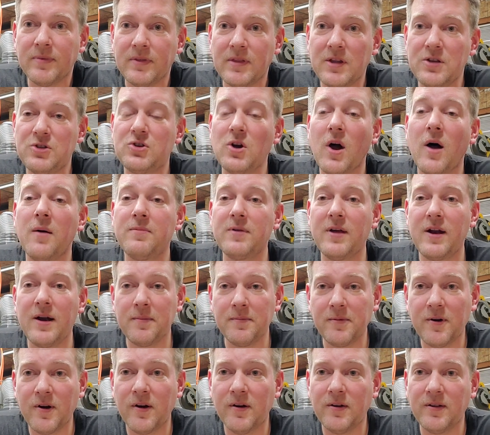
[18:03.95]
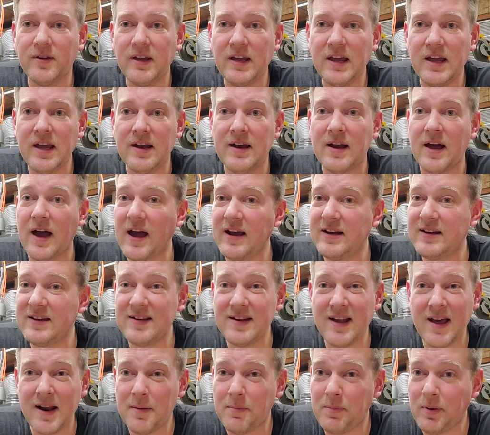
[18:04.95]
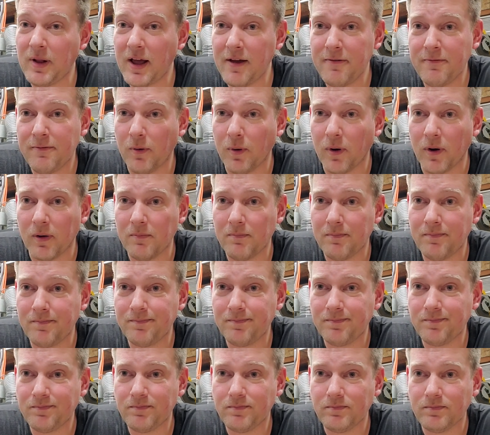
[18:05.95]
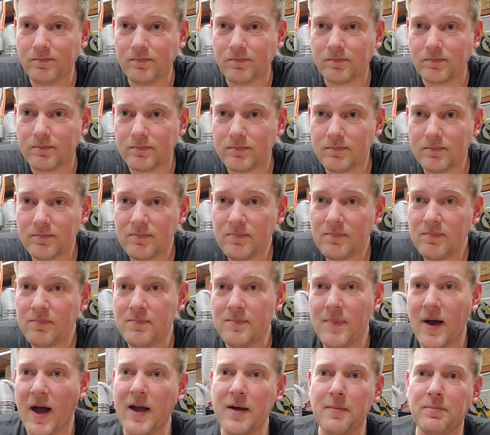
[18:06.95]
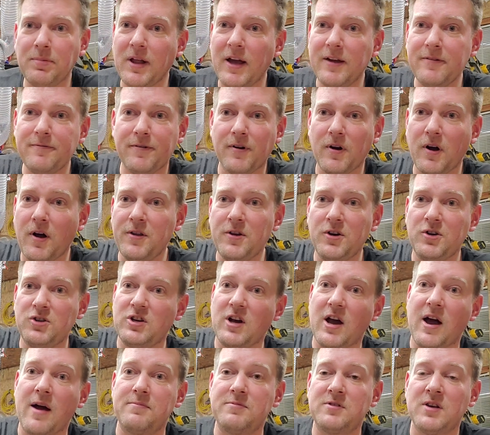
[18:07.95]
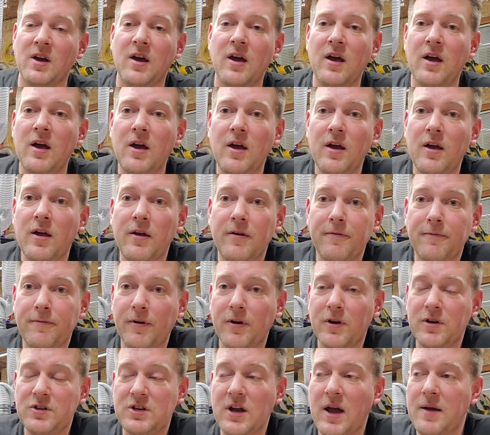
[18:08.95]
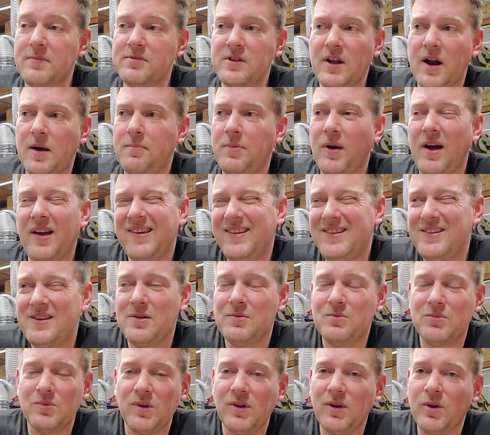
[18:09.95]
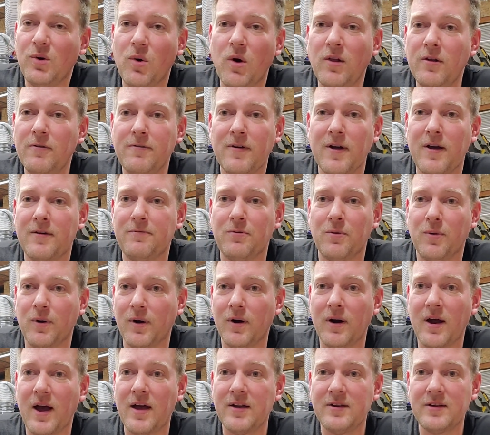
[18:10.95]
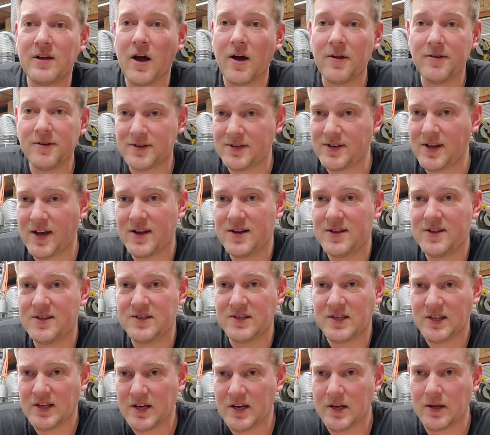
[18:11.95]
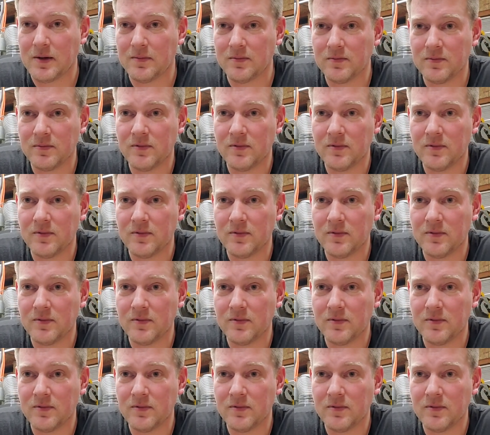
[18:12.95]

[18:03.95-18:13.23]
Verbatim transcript: The job that I'm currently in, I did not apply for. I applied for other jobs, for jobs that I probably didn't really qualify for on the other side of the city.